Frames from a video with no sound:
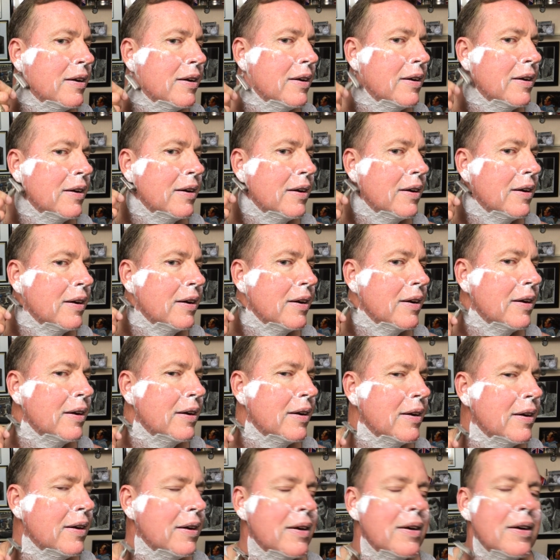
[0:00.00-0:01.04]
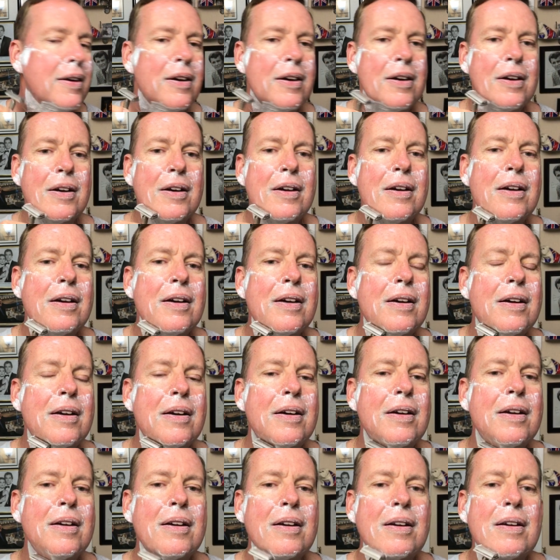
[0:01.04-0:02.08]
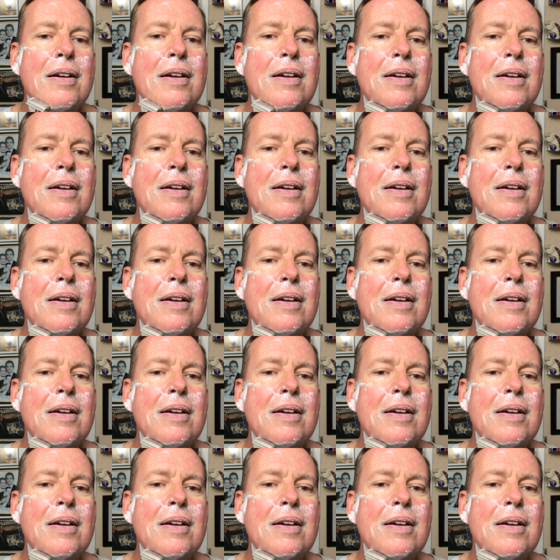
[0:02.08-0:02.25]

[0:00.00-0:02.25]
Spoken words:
[no speech]